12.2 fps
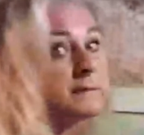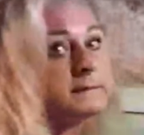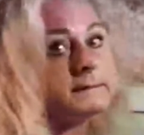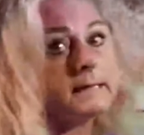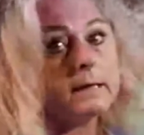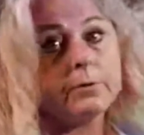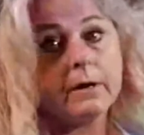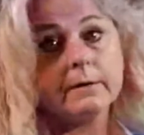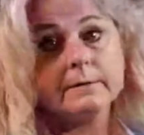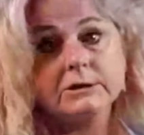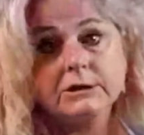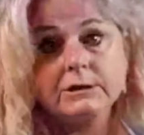say I probably
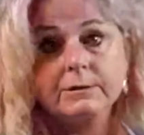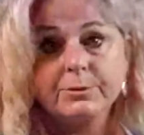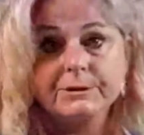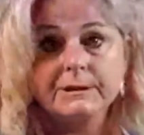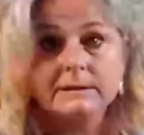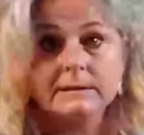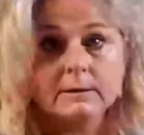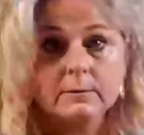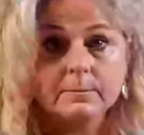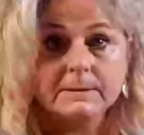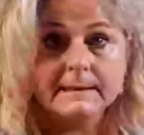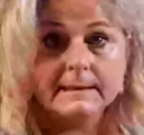shouldn't have put this liquid
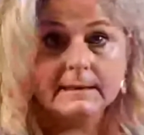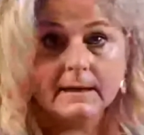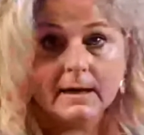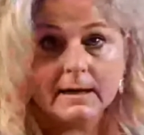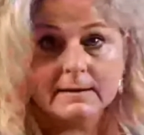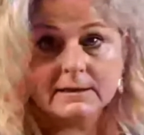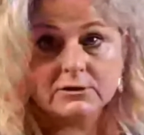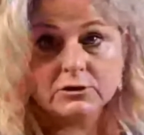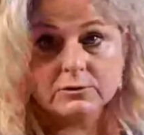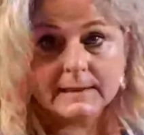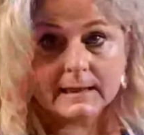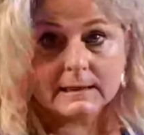patina on like 2
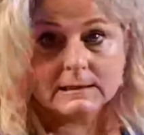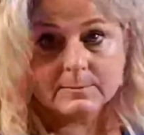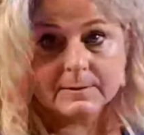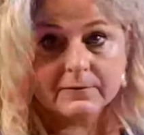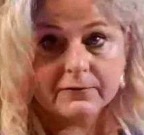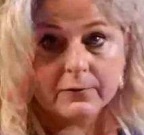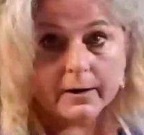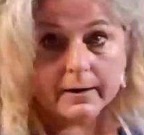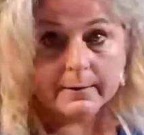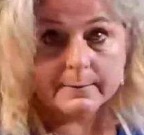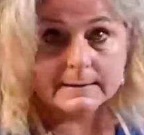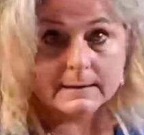seconds before I
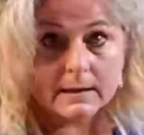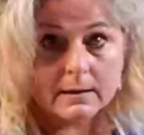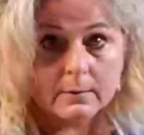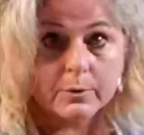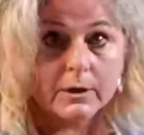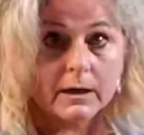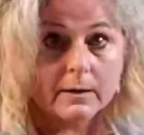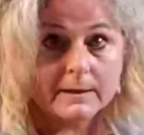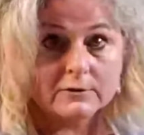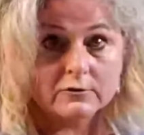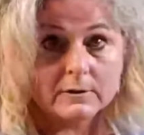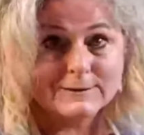was gonna put on my
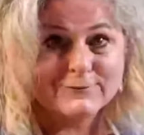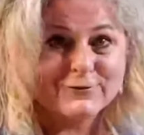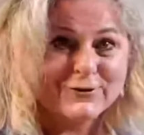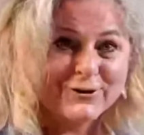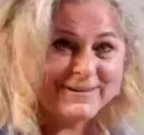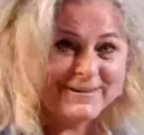transfer.